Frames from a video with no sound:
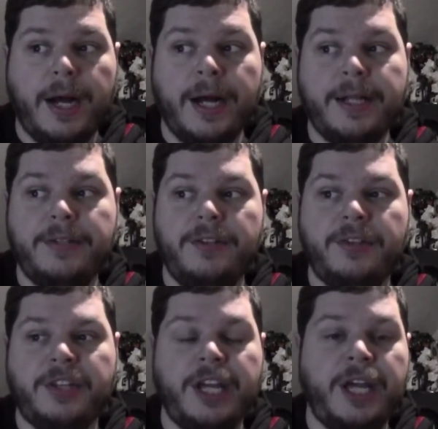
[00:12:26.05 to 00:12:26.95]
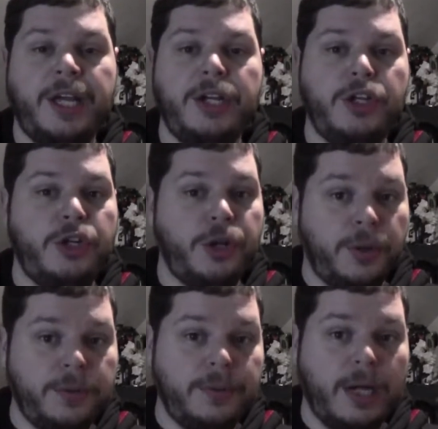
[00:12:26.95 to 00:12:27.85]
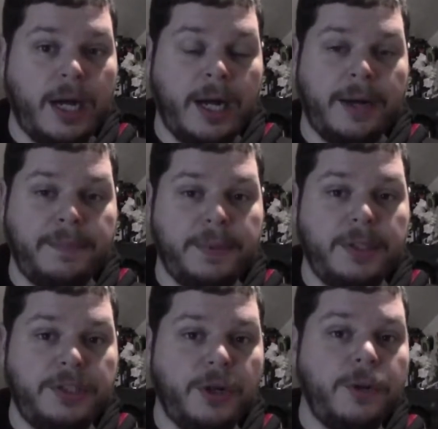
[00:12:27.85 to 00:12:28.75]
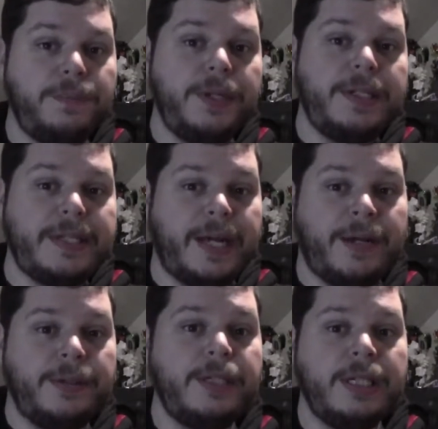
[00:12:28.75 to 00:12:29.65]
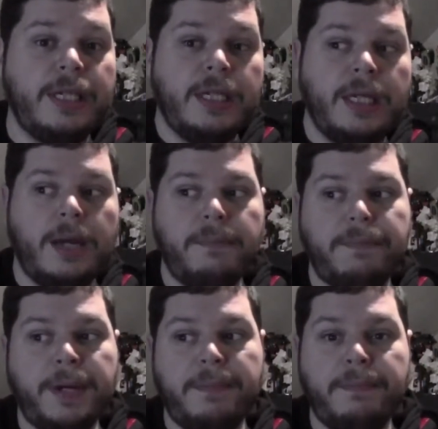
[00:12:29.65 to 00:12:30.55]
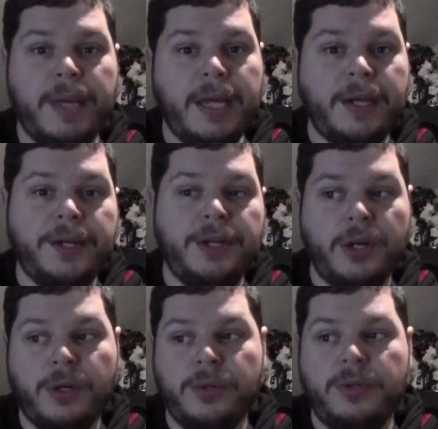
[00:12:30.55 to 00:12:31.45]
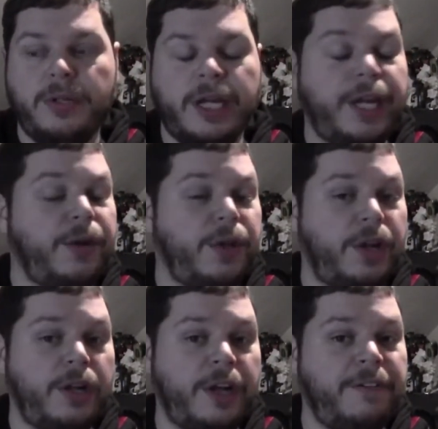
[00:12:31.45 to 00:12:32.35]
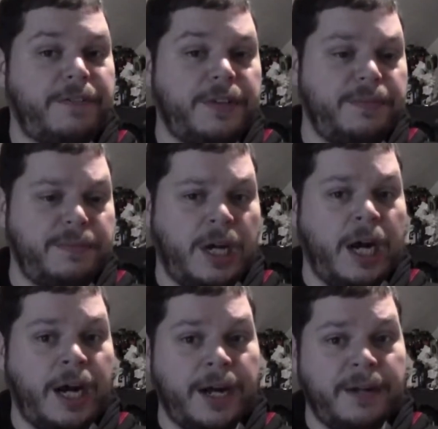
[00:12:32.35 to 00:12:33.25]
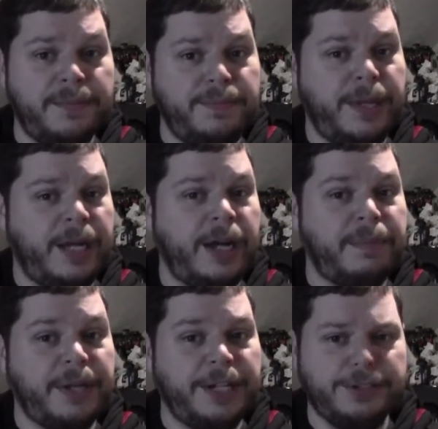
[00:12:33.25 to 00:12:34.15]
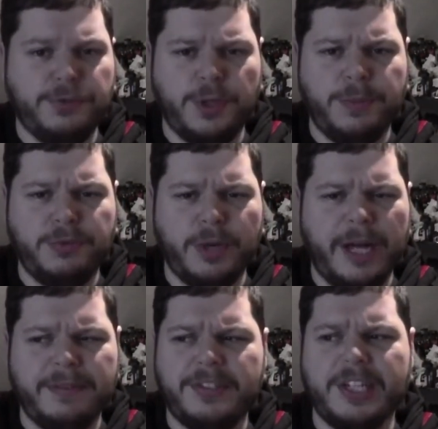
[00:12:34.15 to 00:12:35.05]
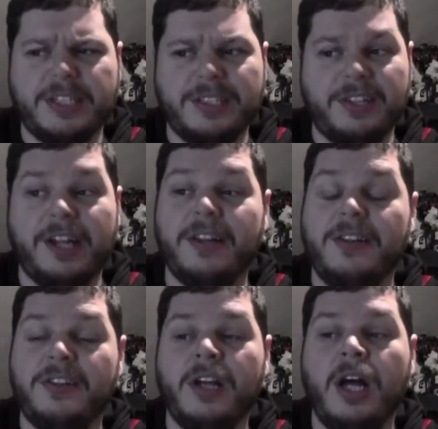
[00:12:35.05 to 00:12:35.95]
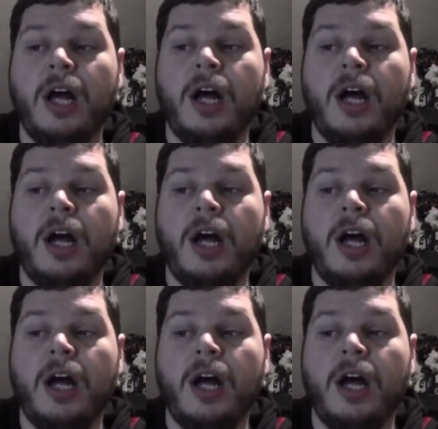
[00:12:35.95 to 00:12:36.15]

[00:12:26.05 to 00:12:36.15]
I'd say don't put it down, but make a note. Like a lot of panel application forms will have sections that's